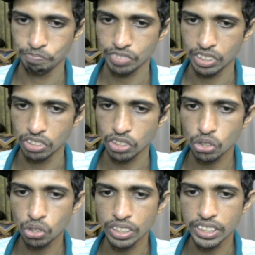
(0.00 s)
Just
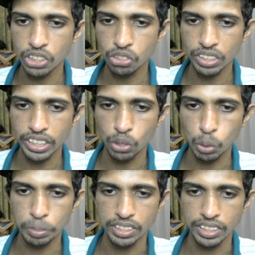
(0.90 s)
go d3 and
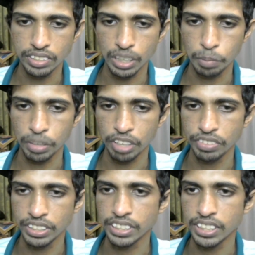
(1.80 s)
open things up.
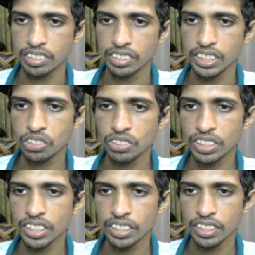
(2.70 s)
After he takes
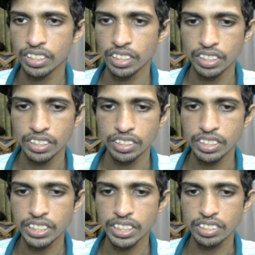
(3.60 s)
d3,
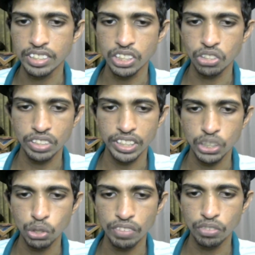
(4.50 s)
c takes d3,
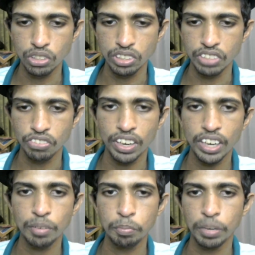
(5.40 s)
and you have rook
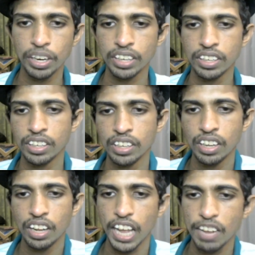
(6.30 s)
c1, but
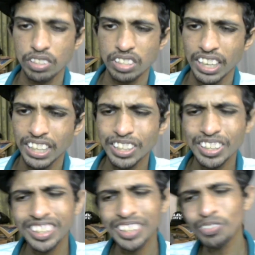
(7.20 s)
I was like,
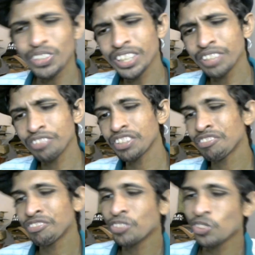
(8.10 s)
what if
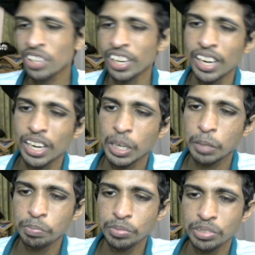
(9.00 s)
f4
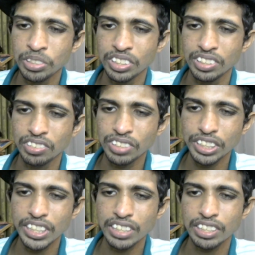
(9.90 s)
comes, g
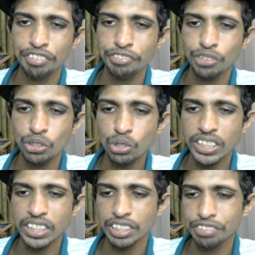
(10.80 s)
takes f4, rook
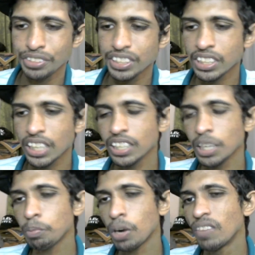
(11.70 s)
takes f4, this can
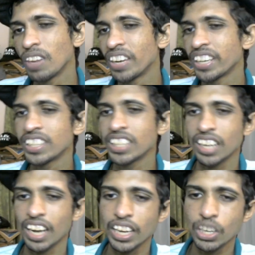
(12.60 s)
get problematic.
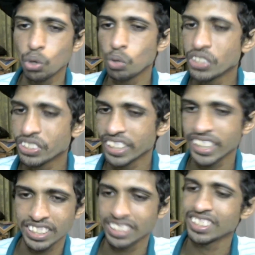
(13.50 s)
I
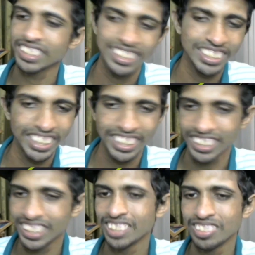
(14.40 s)
overreacted here, and
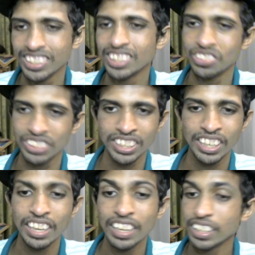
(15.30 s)
yeah, g3,
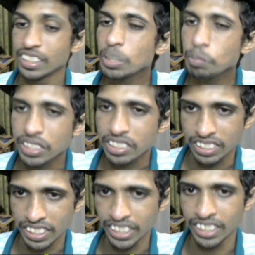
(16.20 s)
it's a
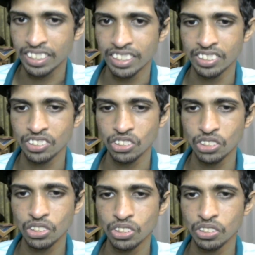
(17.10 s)
mistake.
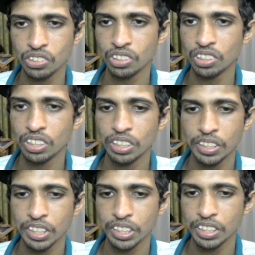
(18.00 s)
So,
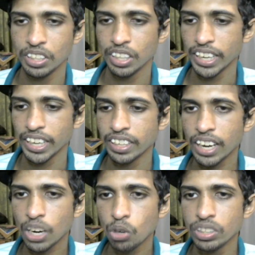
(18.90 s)
and
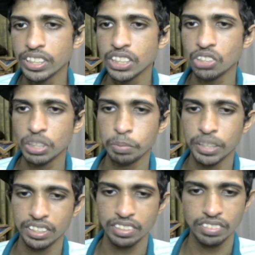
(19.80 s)
now d3,
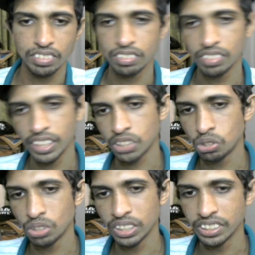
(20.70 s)
but
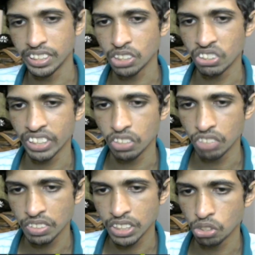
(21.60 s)
actually d3 right
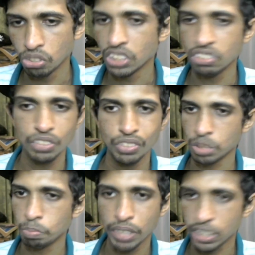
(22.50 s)
away without g3
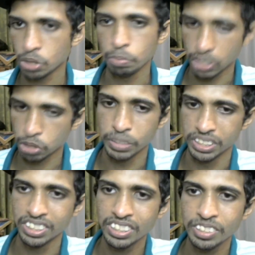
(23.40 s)
was much better.